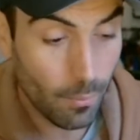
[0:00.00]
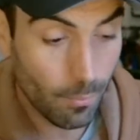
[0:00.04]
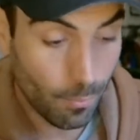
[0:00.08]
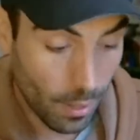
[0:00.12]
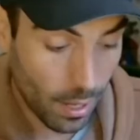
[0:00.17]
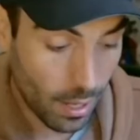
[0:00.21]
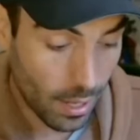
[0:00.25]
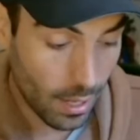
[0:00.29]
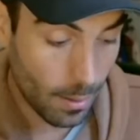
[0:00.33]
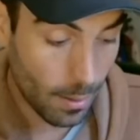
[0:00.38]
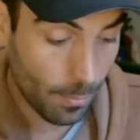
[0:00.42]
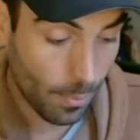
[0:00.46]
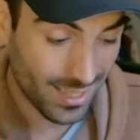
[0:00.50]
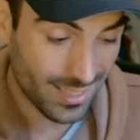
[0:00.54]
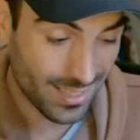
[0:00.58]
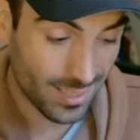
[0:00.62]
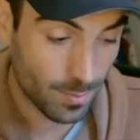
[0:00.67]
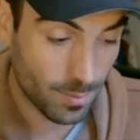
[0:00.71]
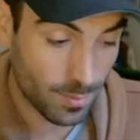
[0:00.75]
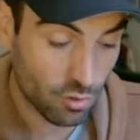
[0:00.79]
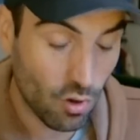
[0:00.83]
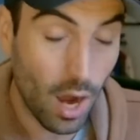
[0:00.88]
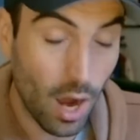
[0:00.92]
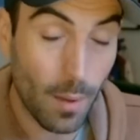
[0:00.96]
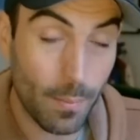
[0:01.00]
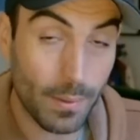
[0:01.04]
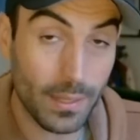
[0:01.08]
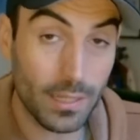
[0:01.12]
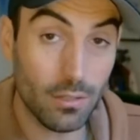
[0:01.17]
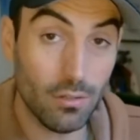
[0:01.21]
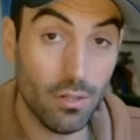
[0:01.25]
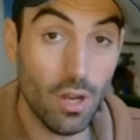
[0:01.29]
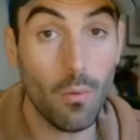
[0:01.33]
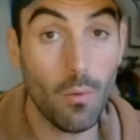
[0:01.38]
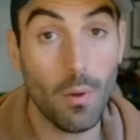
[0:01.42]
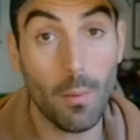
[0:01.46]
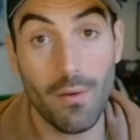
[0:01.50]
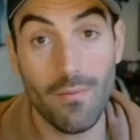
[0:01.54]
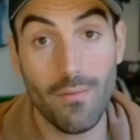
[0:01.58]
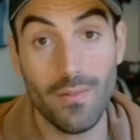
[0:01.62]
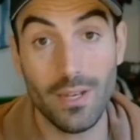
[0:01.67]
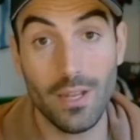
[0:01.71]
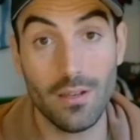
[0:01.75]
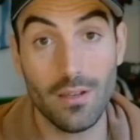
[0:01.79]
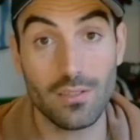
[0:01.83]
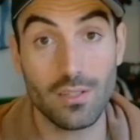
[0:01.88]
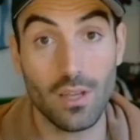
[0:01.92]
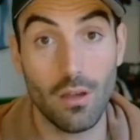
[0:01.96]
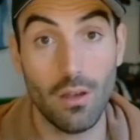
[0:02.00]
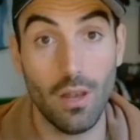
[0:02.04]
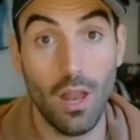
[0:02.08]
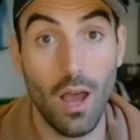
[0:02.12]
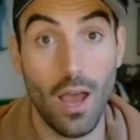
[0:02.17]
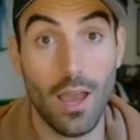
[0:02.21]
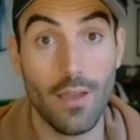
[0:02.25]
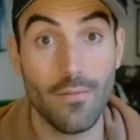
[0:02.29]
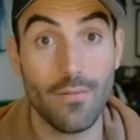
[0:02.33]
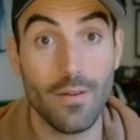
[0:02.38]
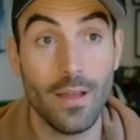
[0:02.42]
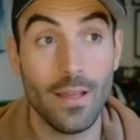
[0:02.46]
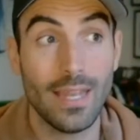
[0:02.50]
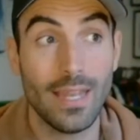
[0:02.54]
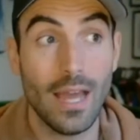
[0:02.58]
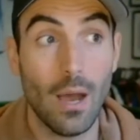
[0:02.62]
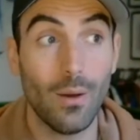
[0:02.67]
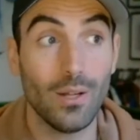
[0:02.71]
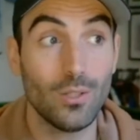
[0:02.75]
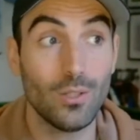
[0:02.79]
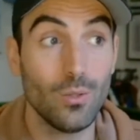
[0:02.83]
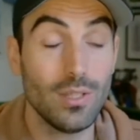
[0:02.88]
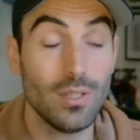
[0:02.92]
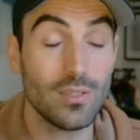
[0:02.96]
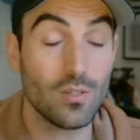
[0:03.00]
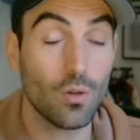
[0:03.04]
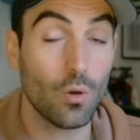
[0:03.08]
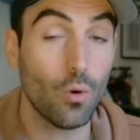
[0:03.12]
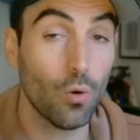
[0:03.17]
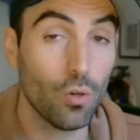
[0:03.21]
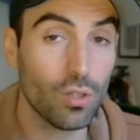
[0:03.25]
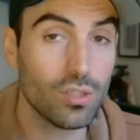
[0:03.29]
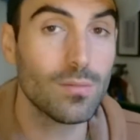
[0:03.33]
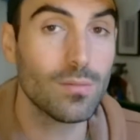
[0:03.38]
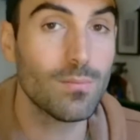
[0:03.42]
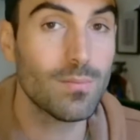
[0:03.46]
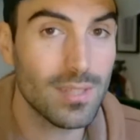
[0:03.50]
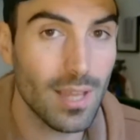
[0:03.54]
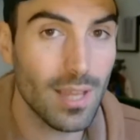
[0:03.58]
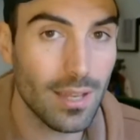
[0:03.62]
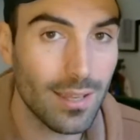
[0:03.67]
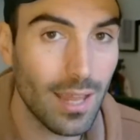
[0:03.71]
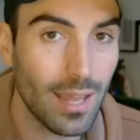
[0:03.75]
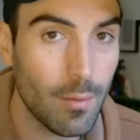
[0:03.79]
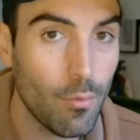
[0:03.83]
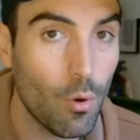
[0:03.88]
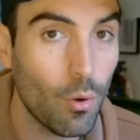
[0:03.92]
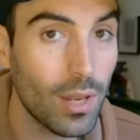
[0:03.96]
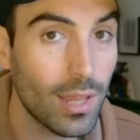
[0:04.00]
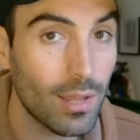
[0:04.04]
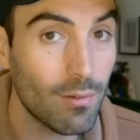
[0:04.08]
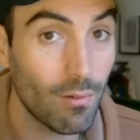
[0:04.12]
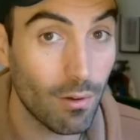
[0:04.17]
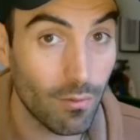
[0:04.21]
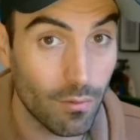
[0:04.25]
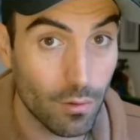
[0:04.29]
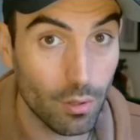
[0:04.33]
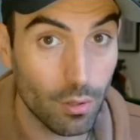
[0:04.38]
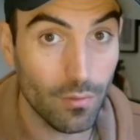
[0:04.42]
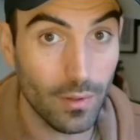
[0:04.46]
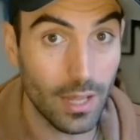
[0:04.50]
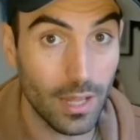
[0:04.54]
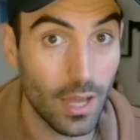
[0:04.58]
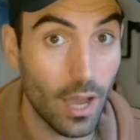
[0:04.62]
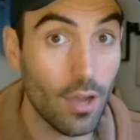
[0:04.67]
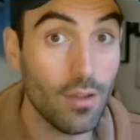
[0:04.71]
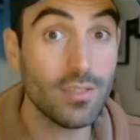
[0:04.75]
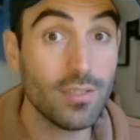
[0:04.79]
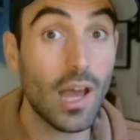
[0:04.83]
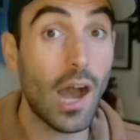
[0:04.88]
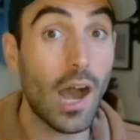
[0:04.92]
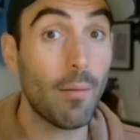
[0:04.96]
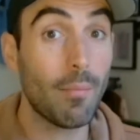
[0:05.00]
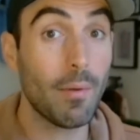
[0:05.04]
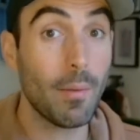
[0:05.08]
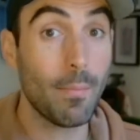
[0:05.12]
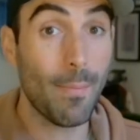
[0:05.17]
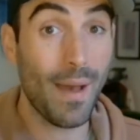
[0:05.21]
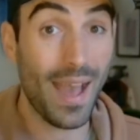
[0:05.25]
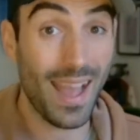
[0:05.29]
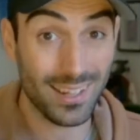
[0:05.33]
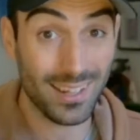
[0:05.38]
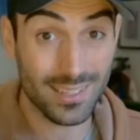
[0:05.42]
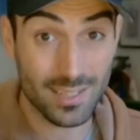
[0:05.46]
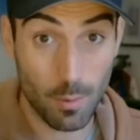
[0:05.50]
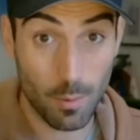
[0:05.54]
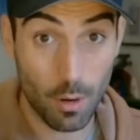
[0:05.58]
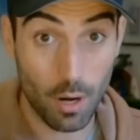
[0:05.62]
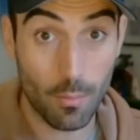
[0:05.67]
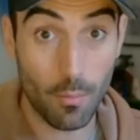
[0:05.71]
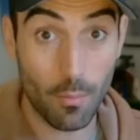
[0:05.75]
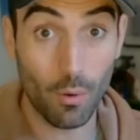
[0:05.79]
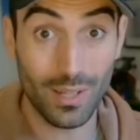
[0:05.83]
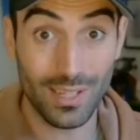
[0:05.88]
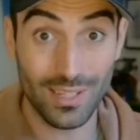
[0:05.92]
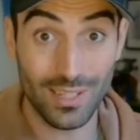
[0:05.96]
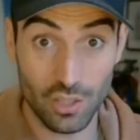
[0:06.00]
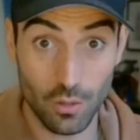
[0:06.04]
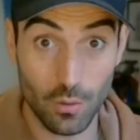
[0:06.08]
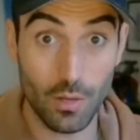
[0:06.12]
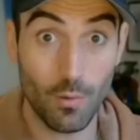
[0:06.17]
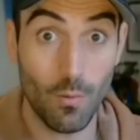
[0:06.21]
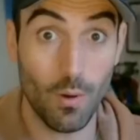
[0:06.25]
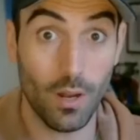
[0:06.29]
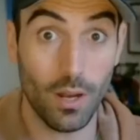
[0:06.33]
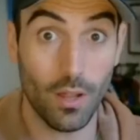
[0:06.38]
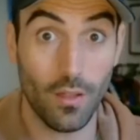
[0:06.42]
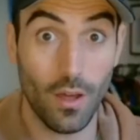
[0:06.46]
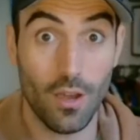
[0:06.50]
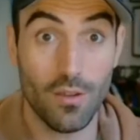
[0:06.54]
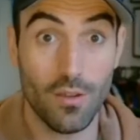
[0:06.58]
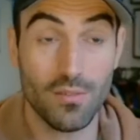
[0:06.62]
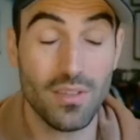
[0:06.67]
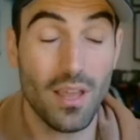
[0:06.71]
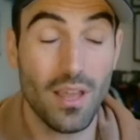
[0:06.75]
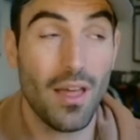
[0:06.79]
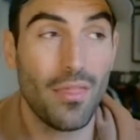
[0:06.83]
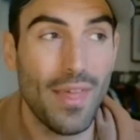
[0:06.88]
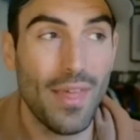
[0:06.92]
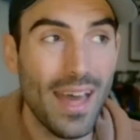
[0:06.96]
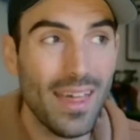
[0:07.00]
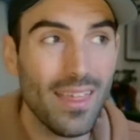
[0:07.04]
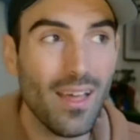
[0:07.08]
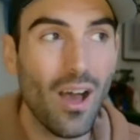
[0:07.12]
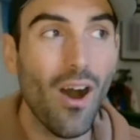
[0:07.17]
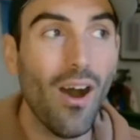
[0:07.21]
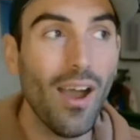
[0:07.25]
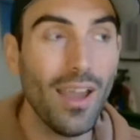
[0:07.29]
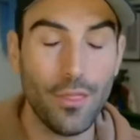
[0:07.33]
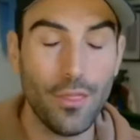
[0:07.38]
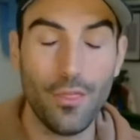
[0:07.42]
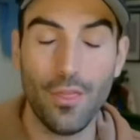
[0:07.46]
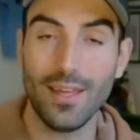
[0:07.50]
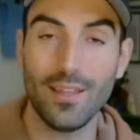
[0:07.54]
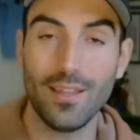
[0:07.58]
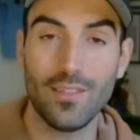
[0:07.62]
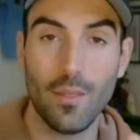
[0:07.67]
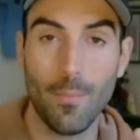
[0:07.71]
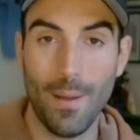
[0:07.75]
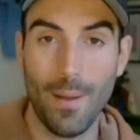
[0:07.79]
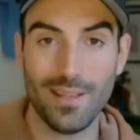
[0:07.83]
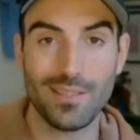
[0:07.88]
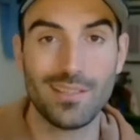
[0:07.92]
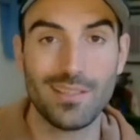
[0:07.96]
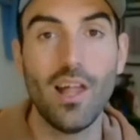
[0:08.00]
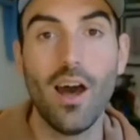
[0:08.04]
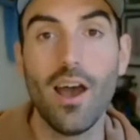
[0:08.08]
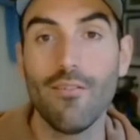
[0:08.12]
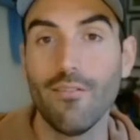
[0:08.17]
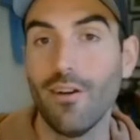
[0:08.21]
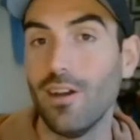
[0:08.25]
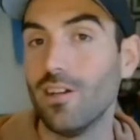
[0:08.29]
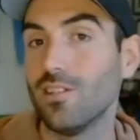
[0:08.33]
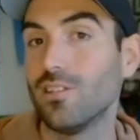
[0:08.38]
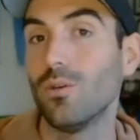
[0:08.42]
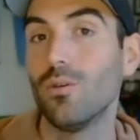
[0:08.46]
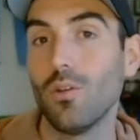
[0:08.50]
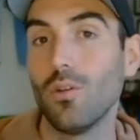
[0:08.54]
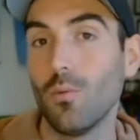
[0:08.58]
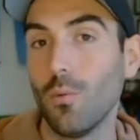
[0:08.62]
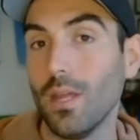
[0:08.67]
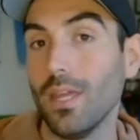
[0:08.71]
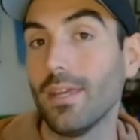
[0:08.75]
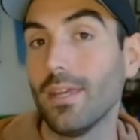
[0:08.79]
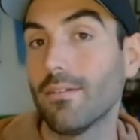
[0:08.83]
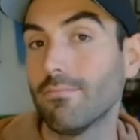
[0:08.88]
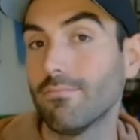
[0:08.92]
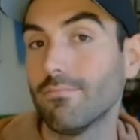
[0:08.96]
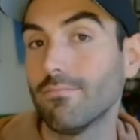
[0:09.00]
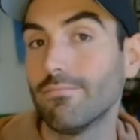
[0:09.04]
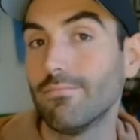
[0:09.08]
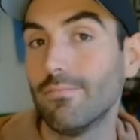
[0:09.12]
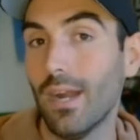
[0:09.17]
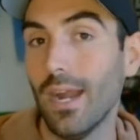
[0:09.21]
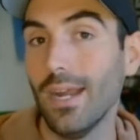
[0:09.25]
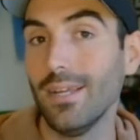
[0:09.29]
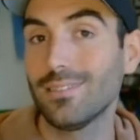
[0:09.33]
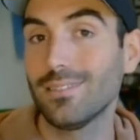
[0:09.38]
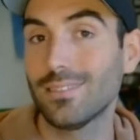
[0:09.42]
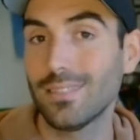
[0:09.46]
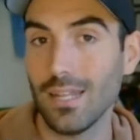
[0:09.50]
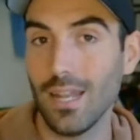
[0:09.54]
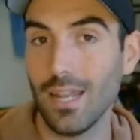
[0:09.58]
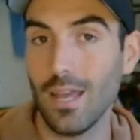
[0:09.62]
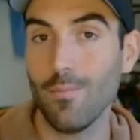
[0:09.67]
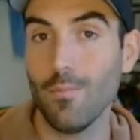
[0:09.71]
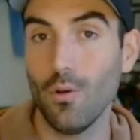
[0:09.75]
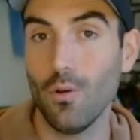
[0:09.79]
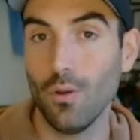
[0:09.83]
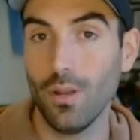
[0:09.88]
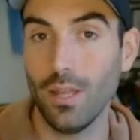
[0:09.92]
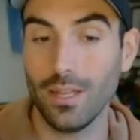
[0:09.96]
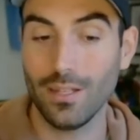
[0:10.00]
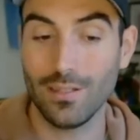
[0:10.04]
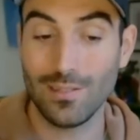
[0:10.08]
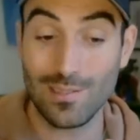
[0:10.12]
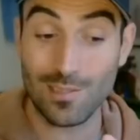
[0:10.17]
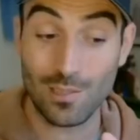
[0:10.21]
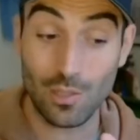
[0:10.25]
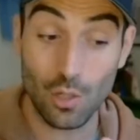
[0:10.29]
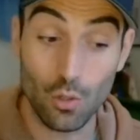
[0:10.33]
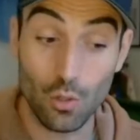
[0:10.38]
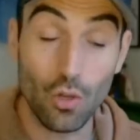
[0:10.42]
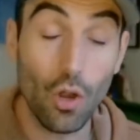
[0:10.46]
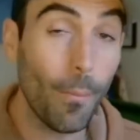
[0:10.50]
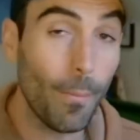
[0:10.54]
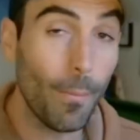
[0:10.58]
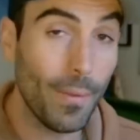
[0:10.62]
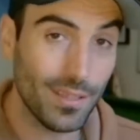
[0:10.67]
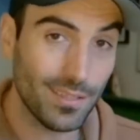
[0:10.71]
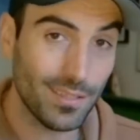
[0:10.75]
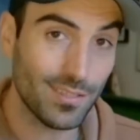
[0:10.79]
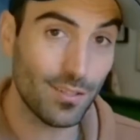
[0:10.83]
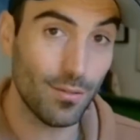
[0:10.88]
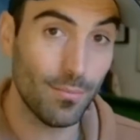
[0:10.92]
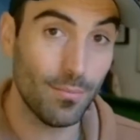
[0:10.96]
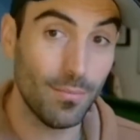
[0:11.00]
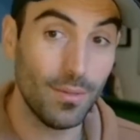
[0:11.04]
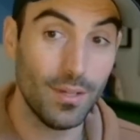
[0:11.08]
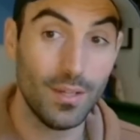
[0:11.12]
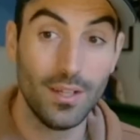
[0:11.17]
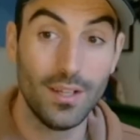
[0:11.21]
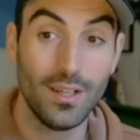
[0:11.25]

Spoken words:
But by subscribing, you know when my videos go live. Now, I do these awesome Sunday morning review videos. I'll be back tomorrow morning doing one of those. That, I think, the best live I do of the week, right? Sunday mornings, do not miss them.